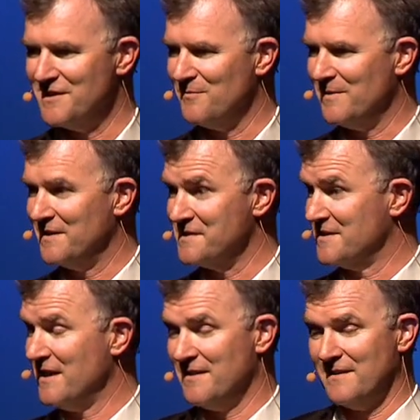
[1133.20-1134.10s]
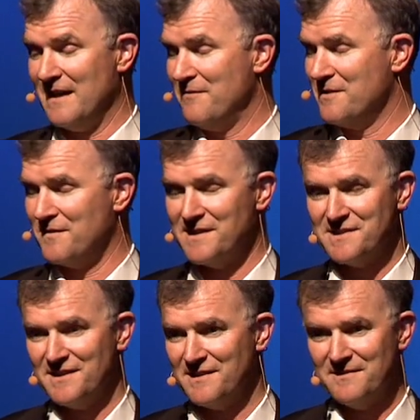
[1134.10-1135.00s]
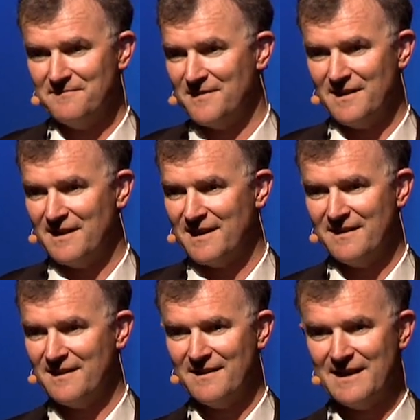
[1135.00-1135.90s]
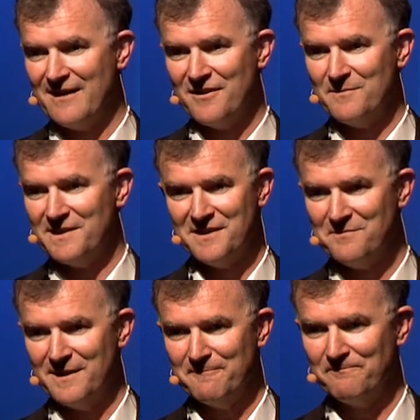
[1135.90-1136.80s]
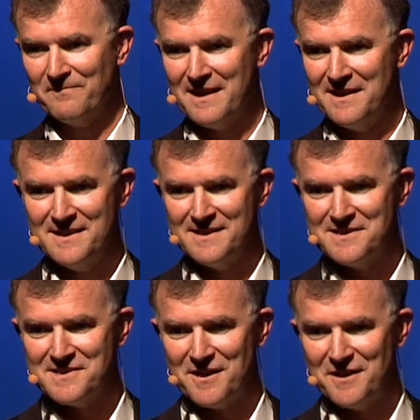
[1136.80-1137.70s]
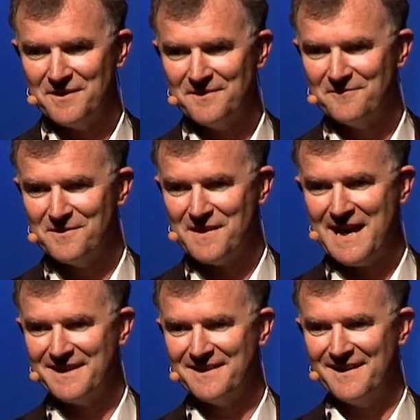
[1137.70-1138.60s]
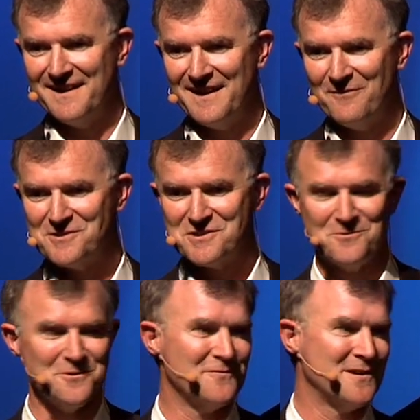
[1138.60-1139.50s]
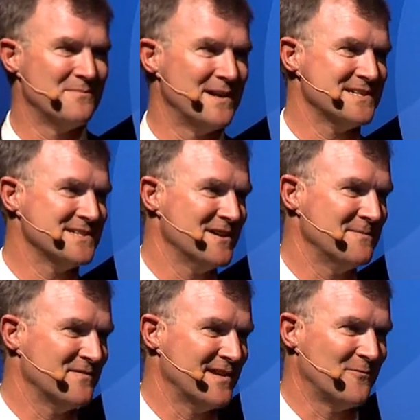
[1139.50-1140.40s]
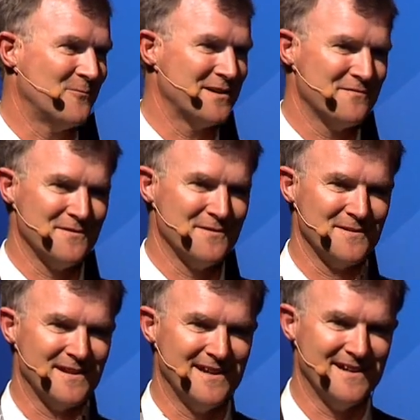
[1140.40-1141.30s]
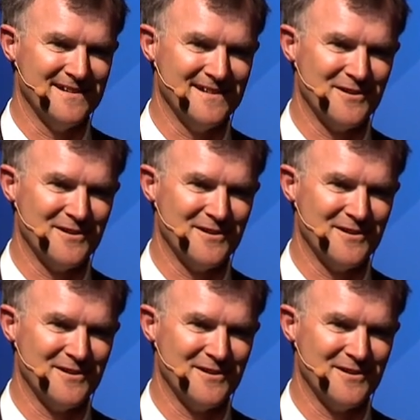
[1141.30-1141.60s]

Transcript: and help others. And they were the things that I carried on my deathbed. So with that, I wish you all the very best. Hope you've had a wonderful